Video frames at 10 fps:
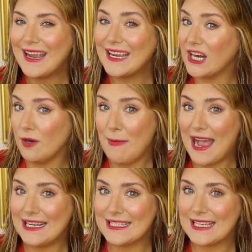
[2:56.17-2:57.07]
hair
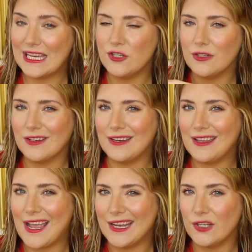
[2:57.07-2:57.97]
mask and you're
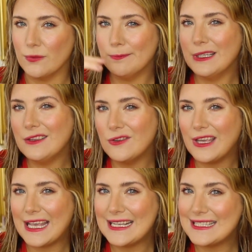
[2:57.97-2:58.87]
gonna get your
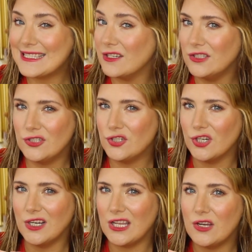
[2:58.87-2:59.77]
pillowcase
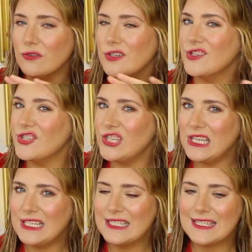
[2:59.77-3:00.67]
dirty or your
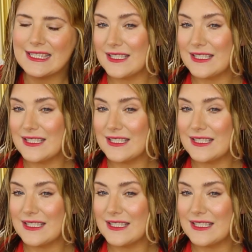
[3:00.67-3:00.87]
sheets.